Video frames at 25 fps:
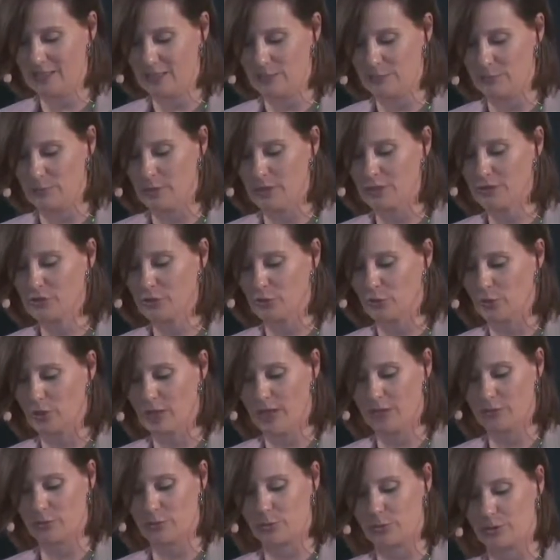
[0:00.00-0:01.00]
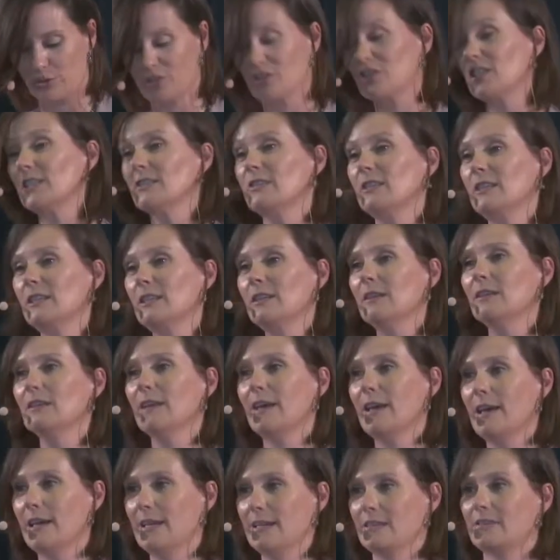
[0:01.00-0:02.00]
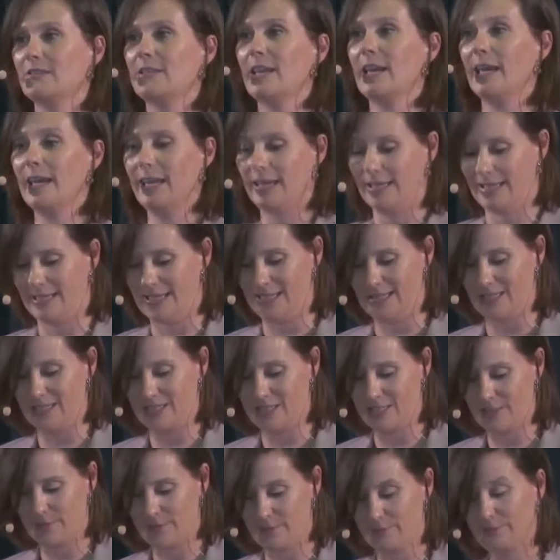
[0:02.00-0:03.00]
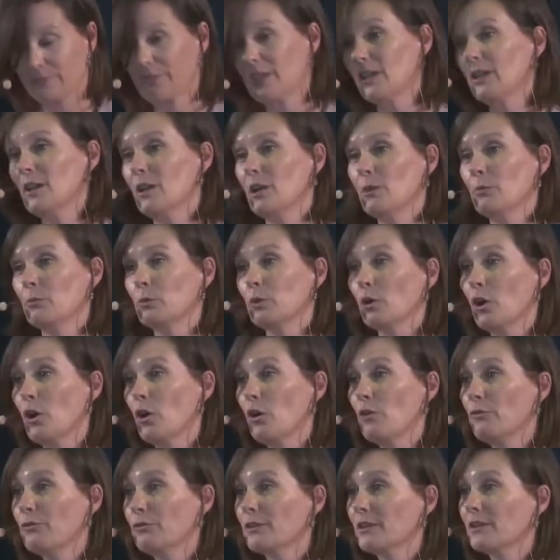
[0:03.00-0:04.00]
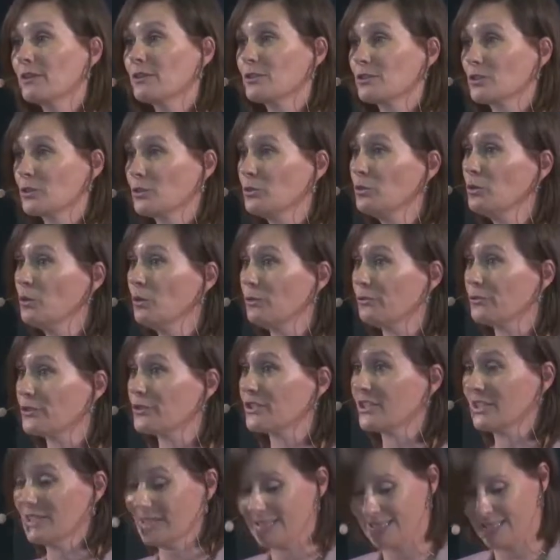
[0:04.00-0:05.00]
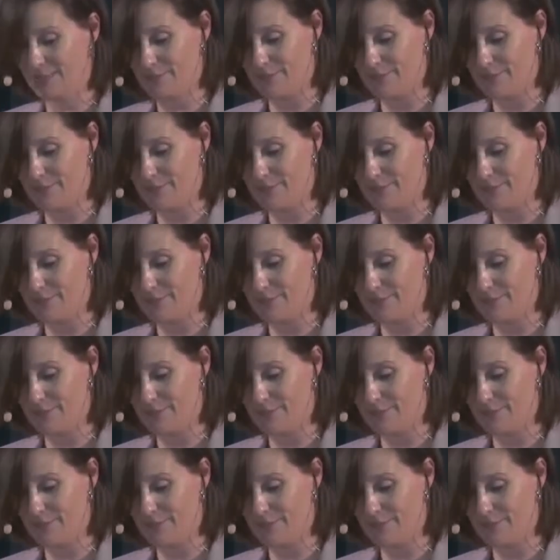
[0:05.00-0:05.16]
in a multicultural city as The Hague is. Moreover, the School of Facility